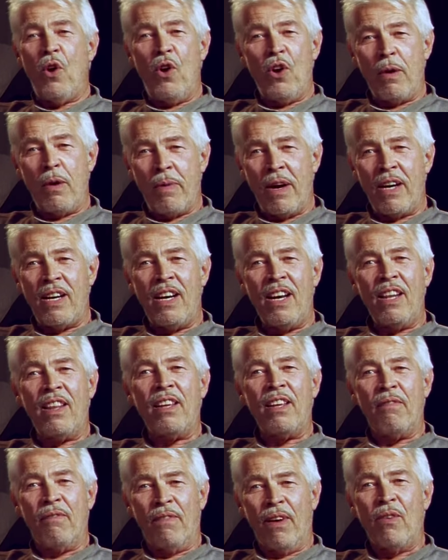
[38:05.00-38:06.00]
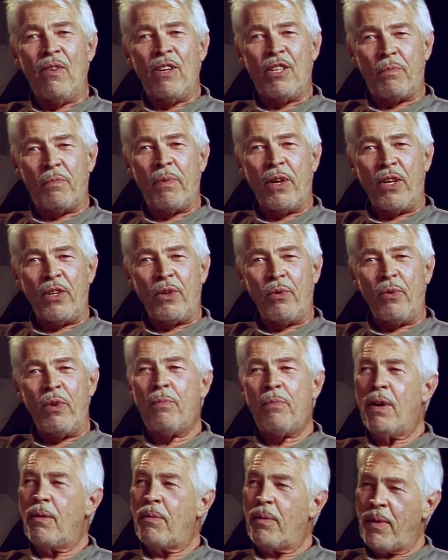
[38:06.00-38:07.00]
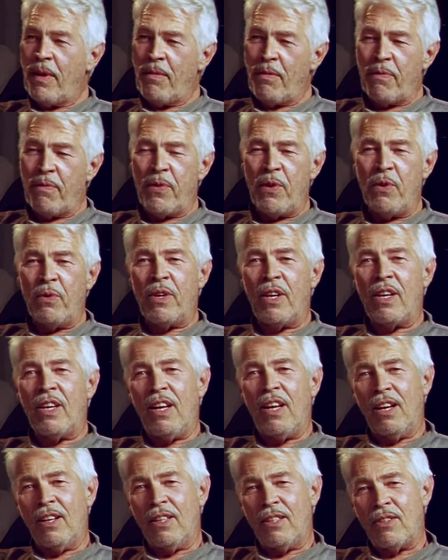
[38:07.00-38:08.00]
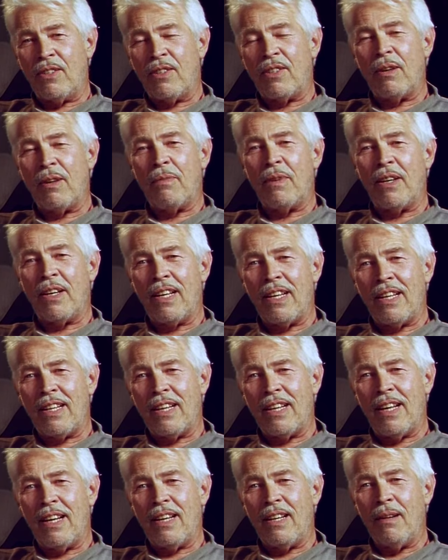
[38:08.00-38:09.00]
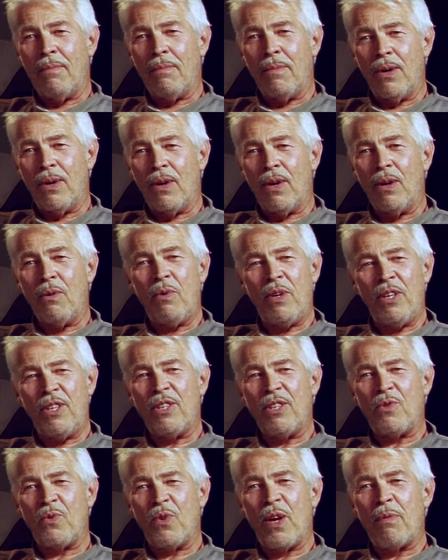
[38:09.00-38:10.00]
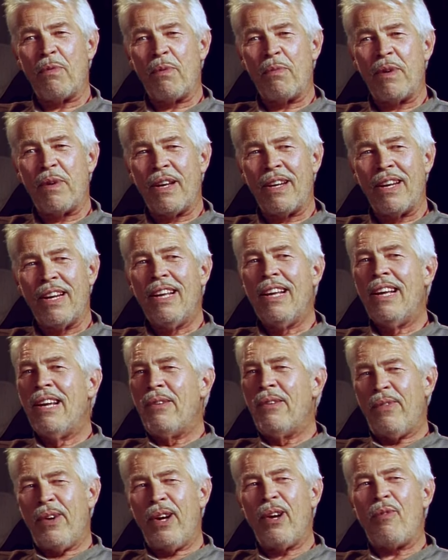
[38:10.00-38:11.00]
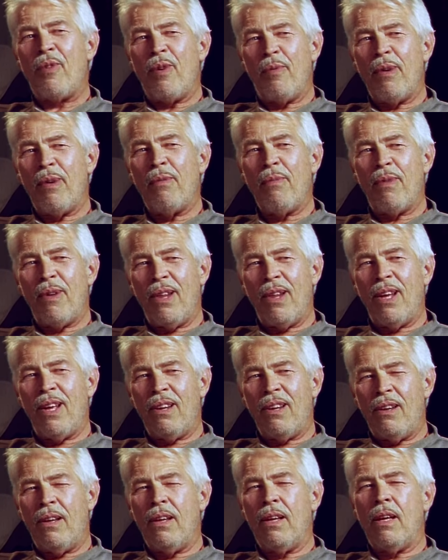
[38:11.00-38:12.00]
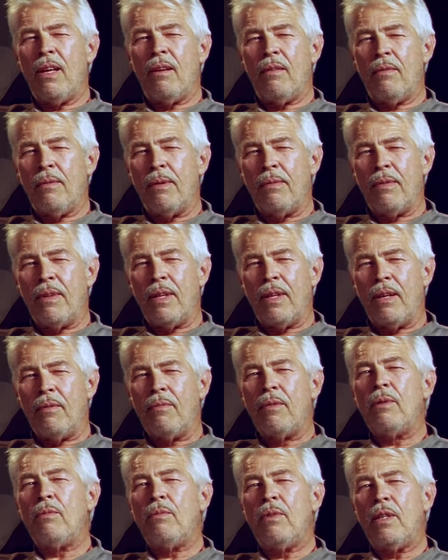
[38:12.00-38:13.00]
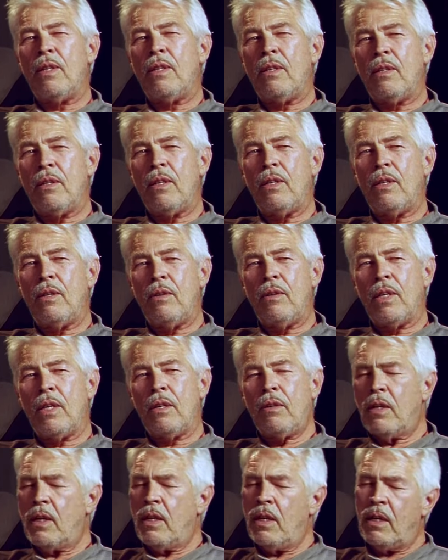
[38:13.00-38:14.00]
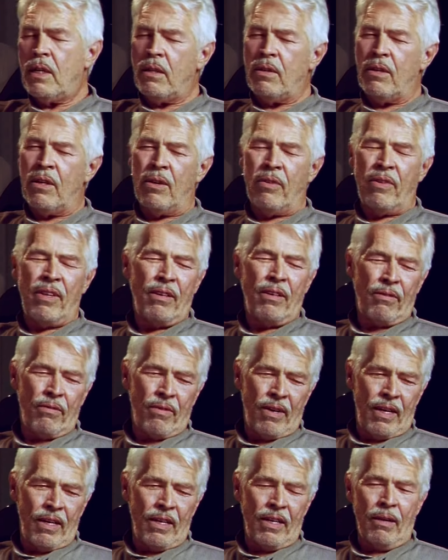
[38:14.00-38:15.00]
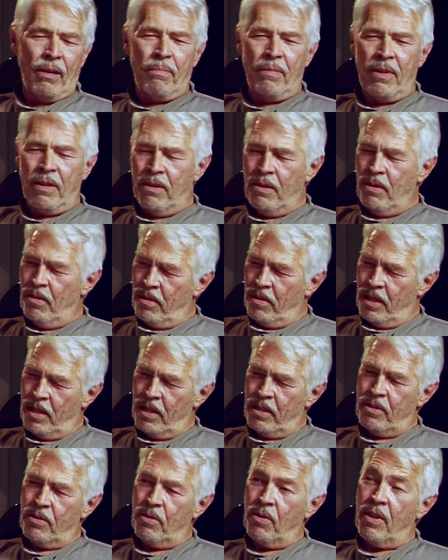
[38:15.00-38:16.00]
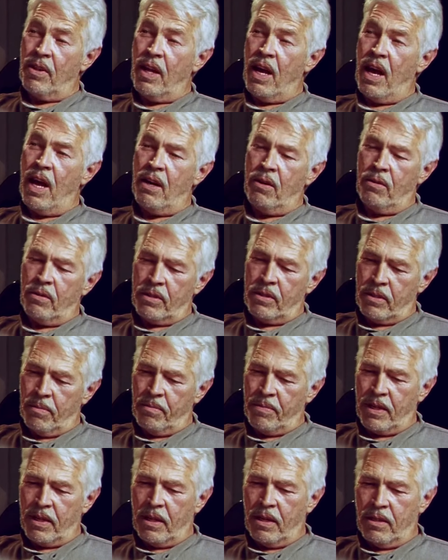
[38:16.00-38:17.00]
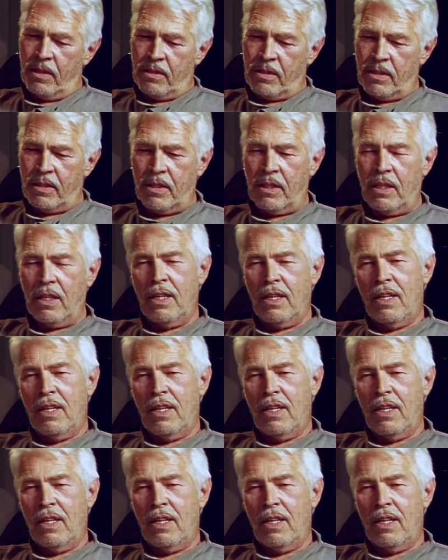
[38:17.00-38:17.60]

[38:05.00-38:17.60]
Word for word: talk about anything very special. We'd probably have a few tequilas or something like that in the bar, and we'd just rap about, I remember that? Yeah, I remember that. Well, what are you going to do now? I don't know. They're trying to get me to do this or that or something else, and